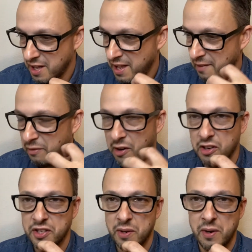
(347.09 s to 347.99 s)
that
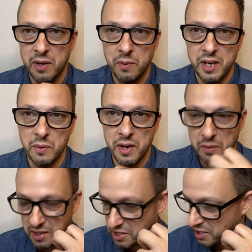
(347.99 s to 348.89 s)
fragrance I want to wear when I
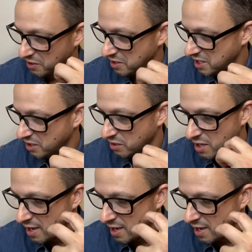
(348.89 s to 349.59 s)
want to seal the deal.